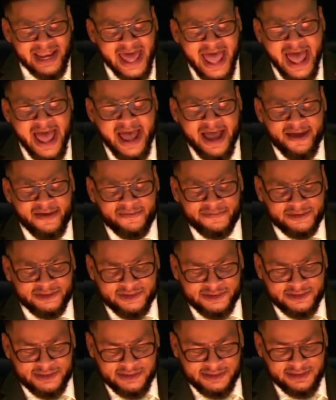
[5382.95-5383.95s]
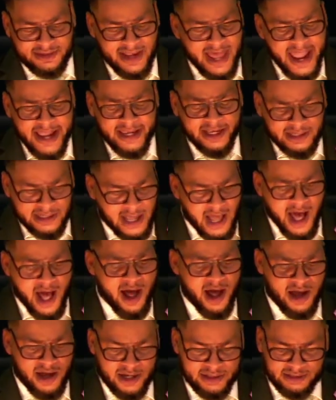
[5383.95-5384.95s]
lives like
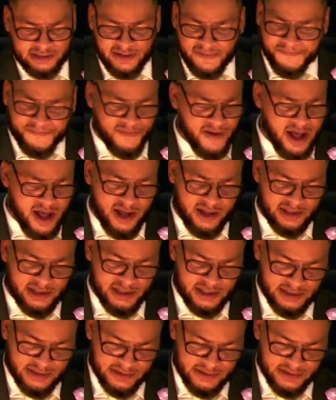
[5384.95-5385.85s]
God the Father.